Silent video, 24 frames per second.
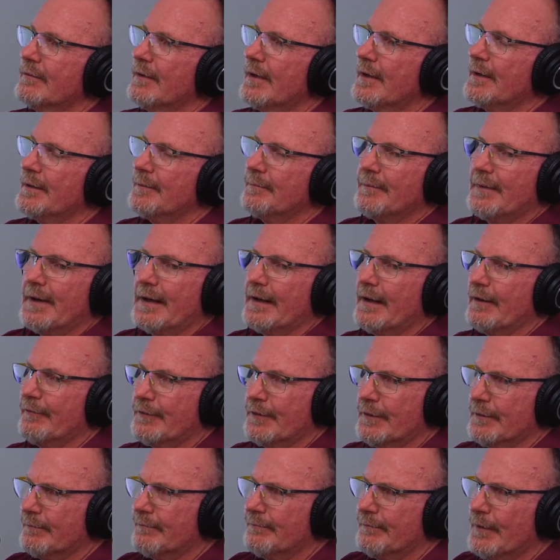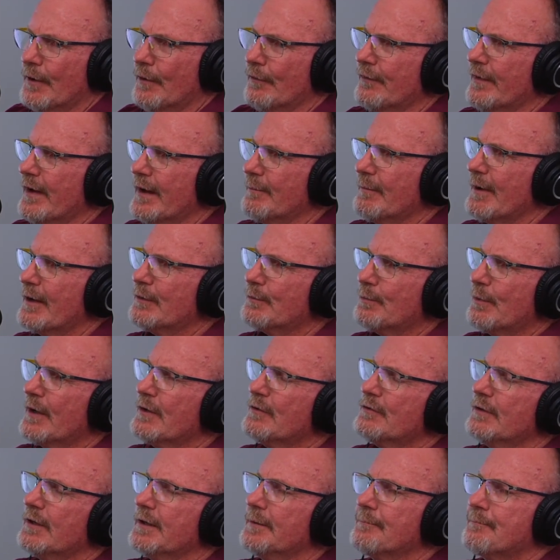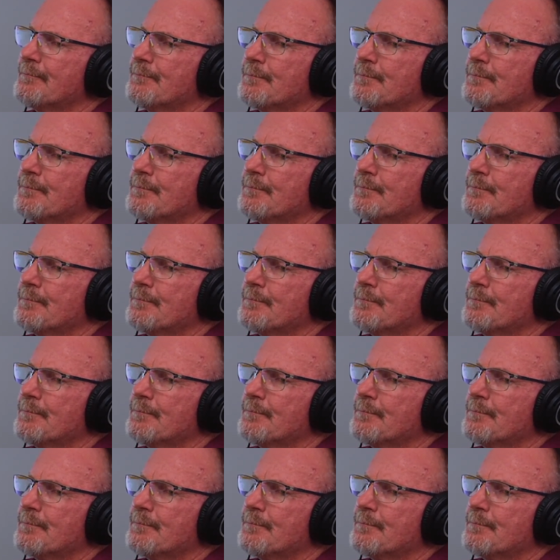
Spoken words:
I'd have to go find my spreadsheet.